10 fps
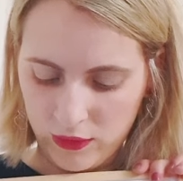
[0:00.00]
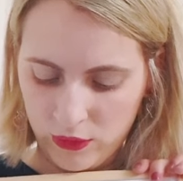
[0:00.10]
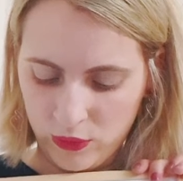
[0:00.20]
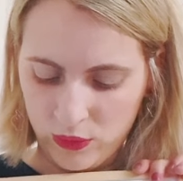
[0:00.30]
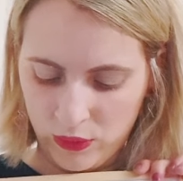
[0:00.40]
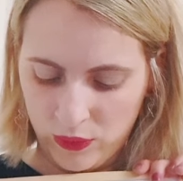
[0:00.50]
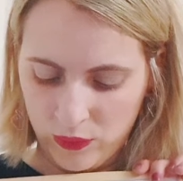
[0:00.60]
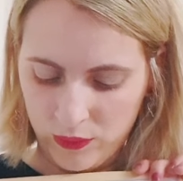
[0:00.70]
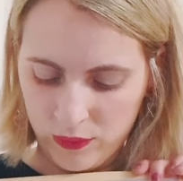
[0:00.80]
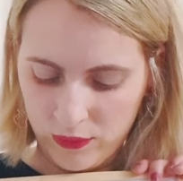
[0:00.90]
you
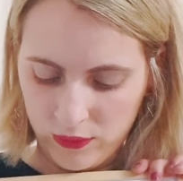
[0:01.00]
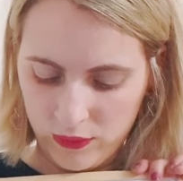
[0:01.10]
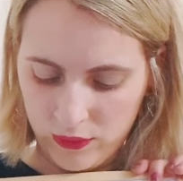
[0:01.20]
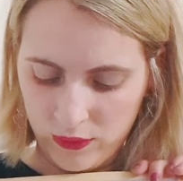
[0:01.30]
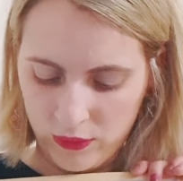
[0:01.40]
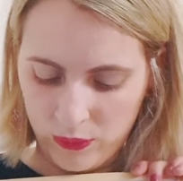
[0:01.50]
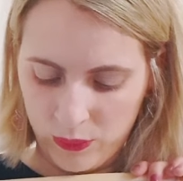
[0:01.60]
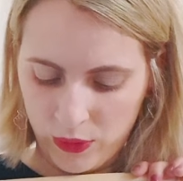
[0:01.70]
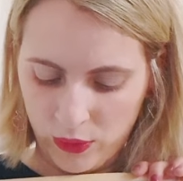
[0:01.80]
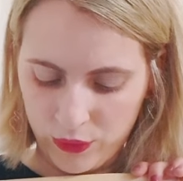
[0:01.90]
know,
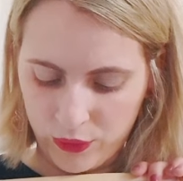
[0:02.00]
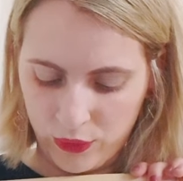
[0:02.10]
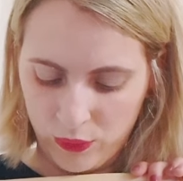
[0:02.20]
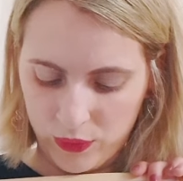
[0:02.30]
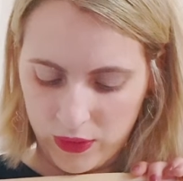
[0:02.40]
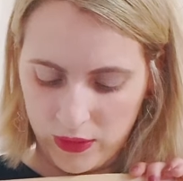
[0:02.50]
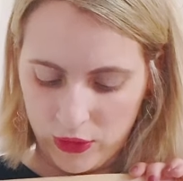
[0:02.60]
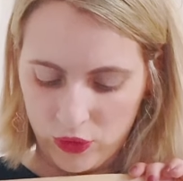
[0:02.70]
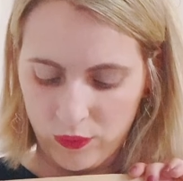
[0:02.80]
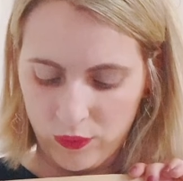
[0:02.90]
we also use
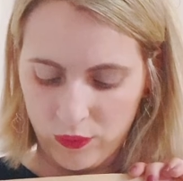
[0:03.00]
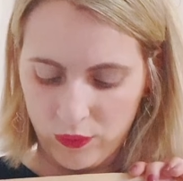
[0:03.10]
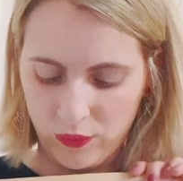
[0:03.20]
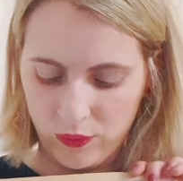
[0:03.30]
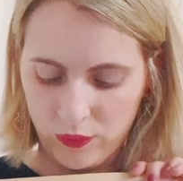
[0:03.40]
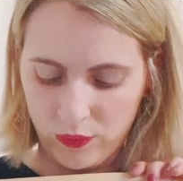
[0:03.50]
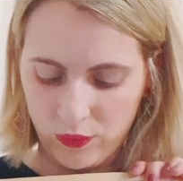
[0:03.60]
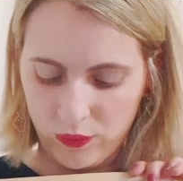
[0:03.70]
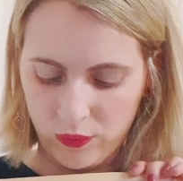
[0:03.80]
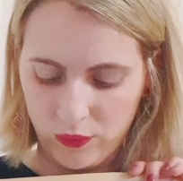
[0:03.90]
English words sometimes.
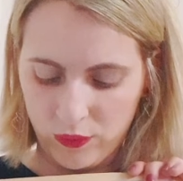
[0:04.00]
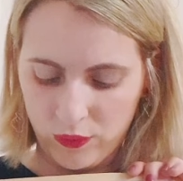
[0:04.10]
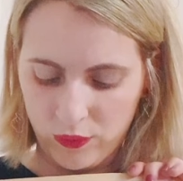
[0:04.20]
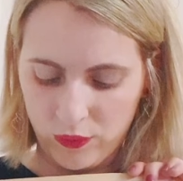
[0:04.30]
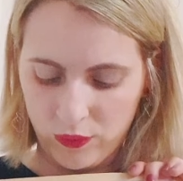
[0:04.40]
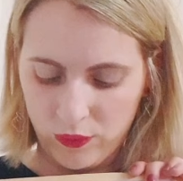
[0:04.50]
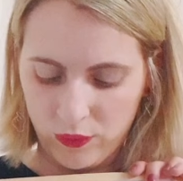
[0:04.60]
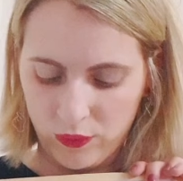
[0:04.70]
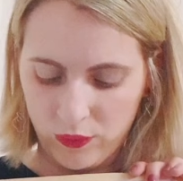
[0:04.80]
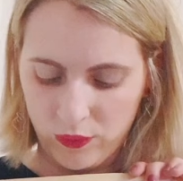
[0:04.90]
So ja ću
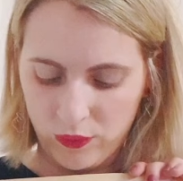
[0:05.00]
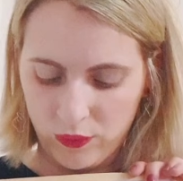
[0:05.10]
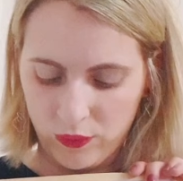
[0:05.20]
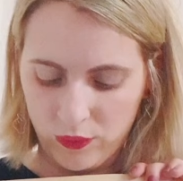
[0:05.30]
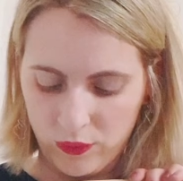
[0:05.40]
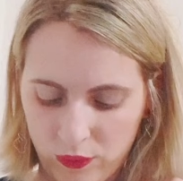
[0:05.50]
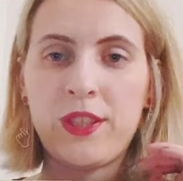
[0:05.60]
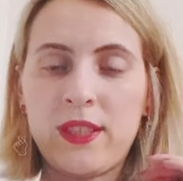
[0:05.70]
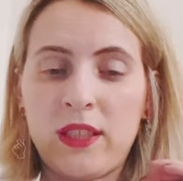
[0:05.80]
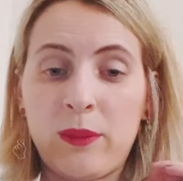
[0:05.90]
završiti ovaj live u
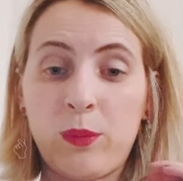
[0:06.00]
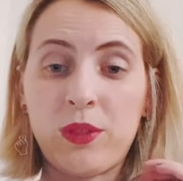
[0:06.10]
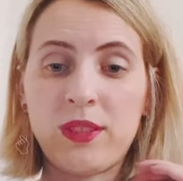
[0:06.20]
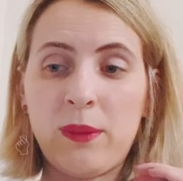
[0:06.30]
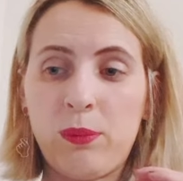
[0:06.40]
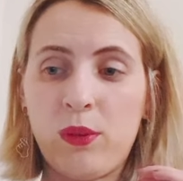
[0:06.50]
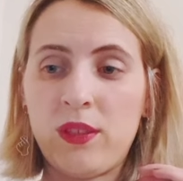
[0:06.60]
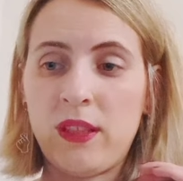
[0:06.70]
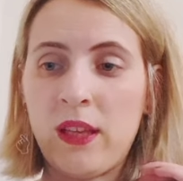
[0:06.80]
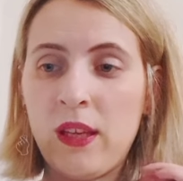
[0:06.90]
4 sata poslije
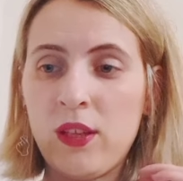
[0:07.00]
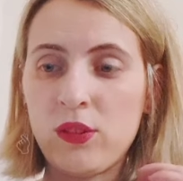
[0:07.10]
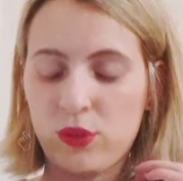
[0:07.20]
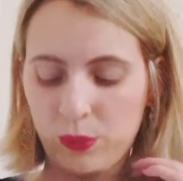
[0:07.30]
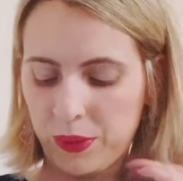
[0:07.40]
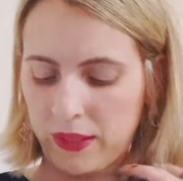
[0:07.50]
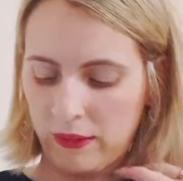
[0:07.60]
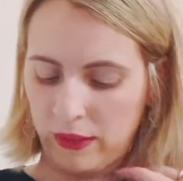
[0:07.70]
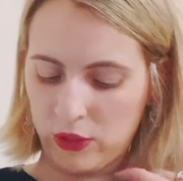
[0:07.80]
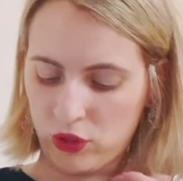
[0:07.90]
podne. So we
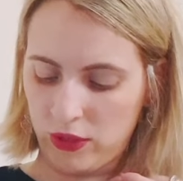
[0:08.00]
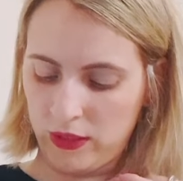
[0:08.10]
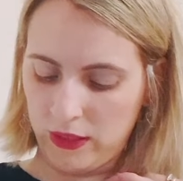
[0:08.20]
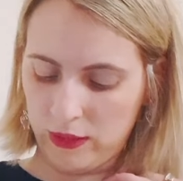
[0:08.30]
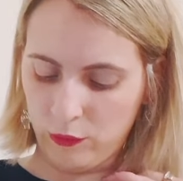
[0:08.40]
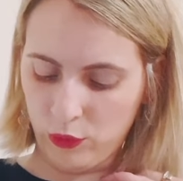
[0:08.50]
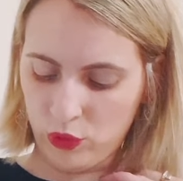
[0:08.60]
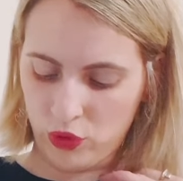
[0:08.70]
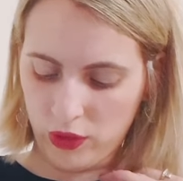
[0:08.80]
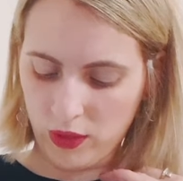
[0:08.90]
have actually this
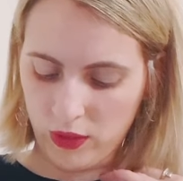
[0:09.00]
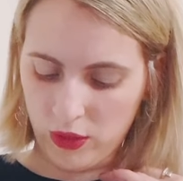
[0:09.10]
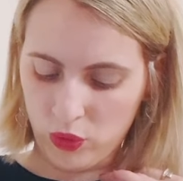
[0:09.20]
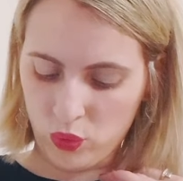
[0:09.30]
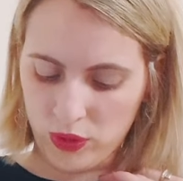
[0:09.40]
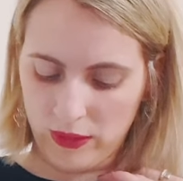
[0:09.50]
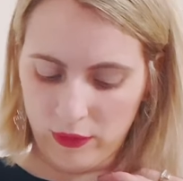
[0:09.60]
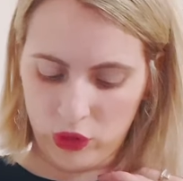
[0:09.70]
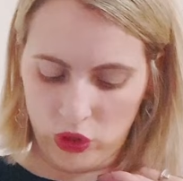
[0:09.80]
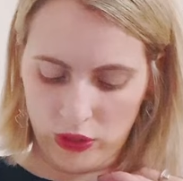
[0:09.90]
future, ću
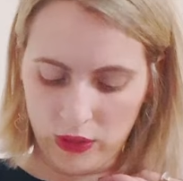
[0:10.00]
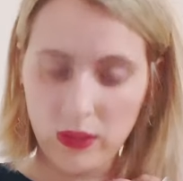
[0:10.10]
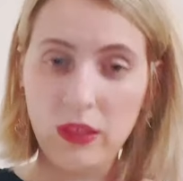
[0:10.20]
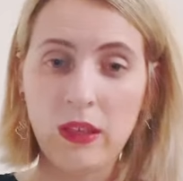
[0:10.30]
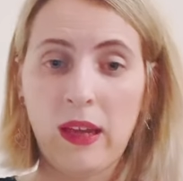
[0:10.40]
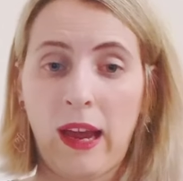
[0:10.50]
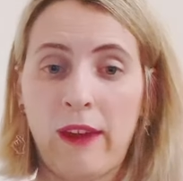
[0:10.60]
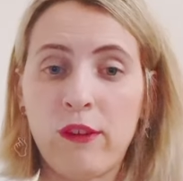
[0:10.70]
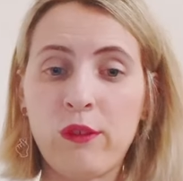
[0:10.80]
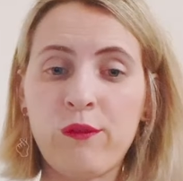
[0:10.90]
završiti,
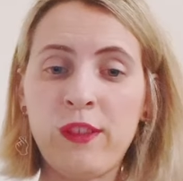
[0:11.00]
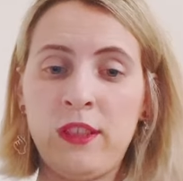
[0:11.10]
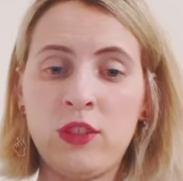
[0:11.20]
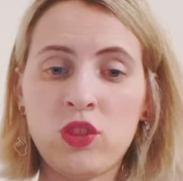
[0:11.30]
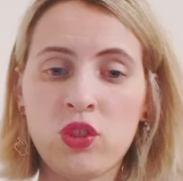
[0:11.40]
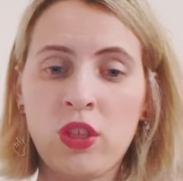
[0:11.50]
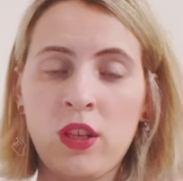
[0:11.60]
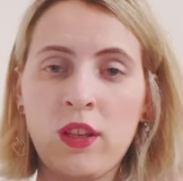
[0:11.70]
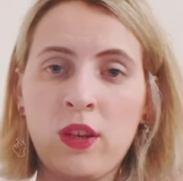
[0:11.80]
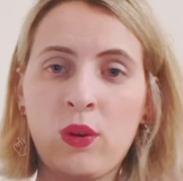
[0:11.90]
I will finish,
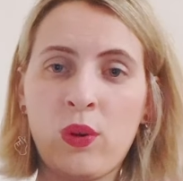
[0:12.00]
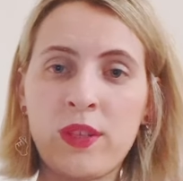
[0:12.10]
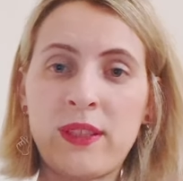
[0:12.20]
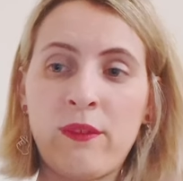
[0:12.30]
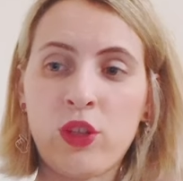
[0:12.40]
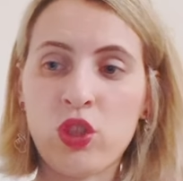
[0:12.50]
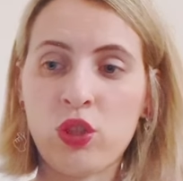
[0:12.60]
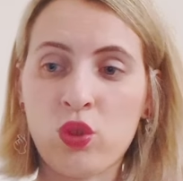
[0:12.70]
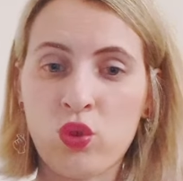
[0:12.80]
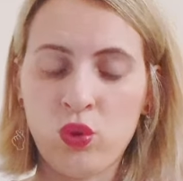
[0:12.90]
or
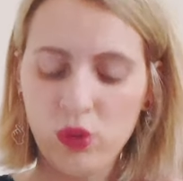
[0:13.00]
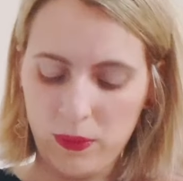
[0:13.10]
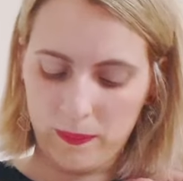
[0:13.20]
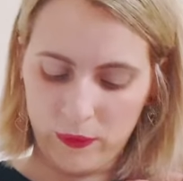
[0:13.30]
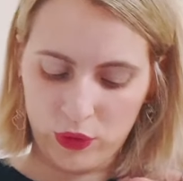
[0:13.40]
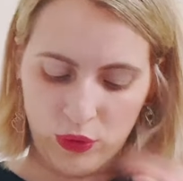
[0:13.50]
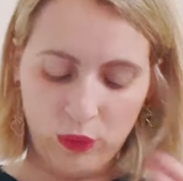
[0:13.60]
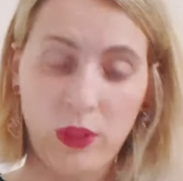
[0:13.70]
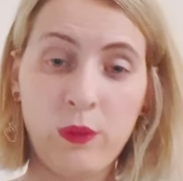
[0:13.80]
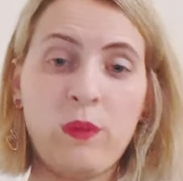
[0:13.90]
završit ću.
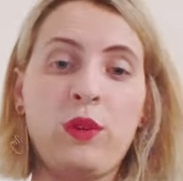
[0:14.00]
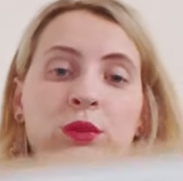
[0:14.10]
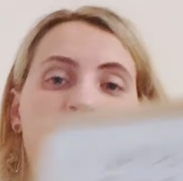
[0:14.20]
So if you want